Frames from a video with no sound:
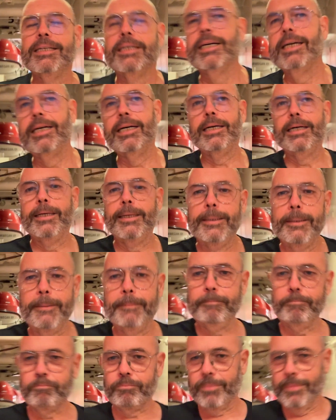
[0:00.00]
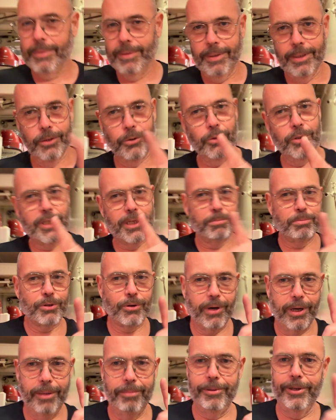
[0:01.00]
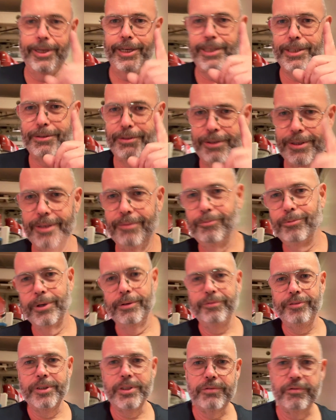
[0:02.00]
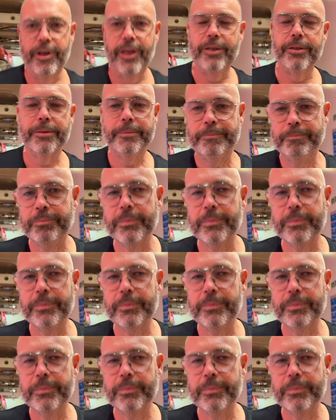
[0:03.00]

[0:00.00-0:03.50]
A good subscriber is worth its value.